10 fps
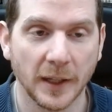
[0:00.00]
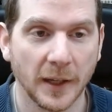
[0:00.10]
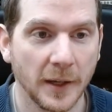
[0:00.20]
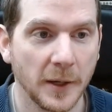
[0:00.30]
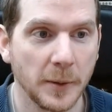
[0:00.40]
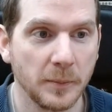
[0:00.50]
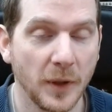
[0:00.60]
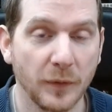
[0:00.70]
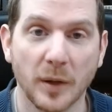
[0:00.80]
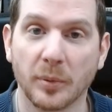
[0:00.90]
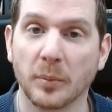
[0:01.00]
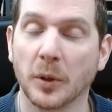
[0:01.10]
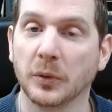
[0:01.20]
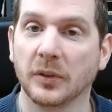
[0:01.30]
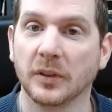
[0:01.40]
if I
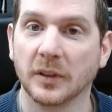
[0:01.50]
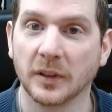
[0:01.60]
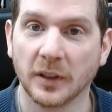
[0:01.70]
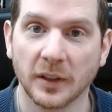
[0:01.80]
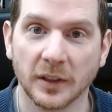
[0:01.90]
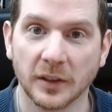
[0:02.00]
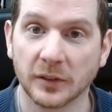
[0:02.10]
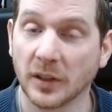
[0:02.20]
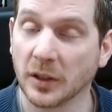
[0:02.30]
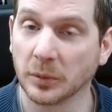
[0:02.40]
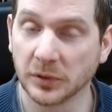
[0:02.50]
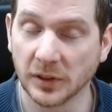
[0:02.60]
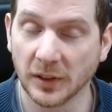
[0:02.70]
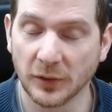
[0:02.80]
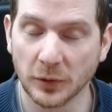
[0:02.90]
promote the SYIL
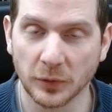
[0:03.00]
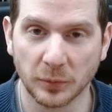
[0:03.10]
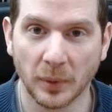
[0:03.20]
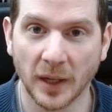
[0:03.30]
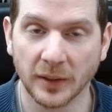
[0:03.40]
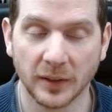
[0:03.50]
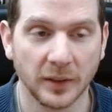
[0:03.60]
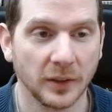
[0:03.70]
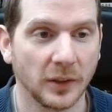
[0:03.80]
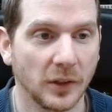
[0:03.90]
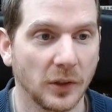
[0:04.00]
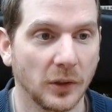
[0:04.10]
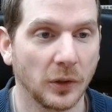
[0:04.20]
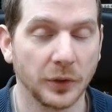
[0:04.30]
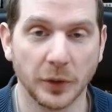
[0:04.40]
Machine Tunes brand
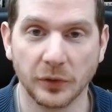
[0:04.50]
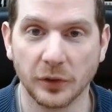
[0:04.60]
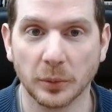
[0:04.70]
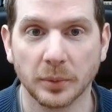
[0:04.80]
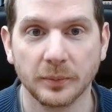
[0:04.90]
on YouTube.